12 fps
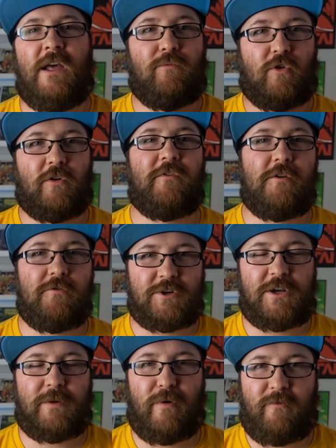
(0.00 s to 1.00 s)
more
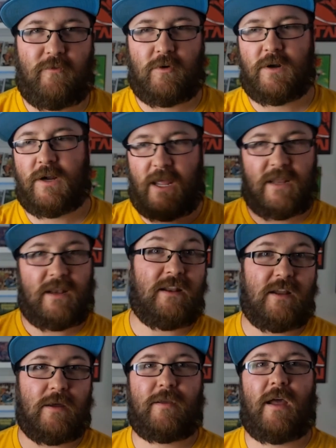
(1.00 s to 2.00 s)
viewership before it
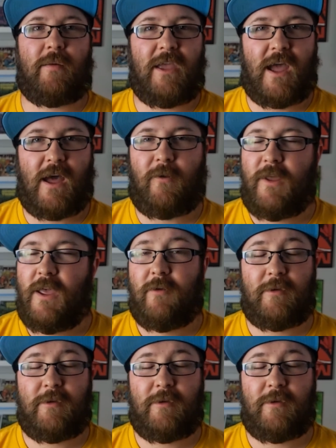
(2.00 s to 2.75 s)
end up coming out,